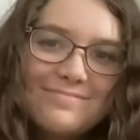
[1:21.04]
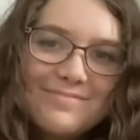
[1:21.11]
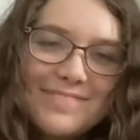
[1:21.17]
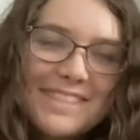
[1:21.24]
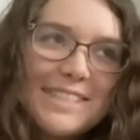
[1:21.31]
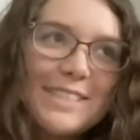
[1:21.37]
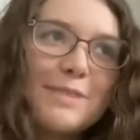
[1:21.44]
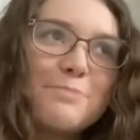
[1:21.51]

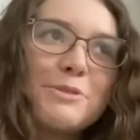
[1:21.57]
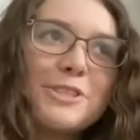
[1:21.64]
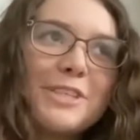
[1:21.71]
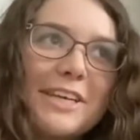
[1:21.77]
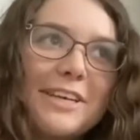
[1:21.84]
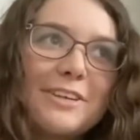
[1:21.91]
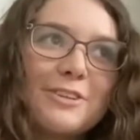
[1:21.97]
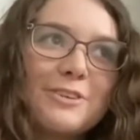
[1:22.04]
This is a
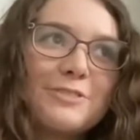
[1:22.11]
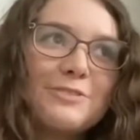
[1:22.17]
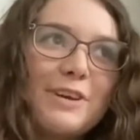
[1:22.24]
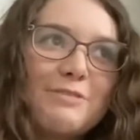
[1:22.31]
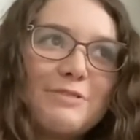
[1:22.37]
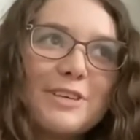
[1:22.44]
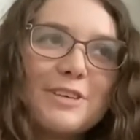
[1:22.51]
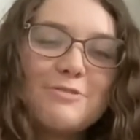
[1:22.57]
particular
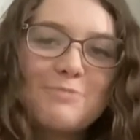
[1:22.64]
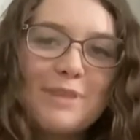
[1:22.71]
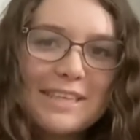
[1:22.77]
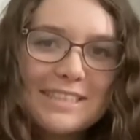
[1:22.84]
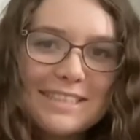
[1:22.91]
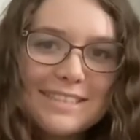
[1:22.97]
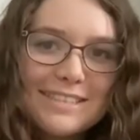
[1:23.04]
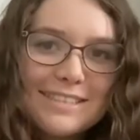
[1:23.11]
favorite of
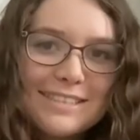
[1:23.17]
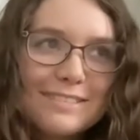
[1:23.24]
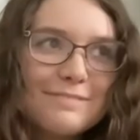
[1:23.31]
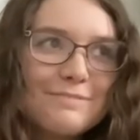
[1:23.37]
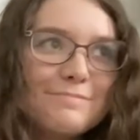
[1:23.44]
Mason's.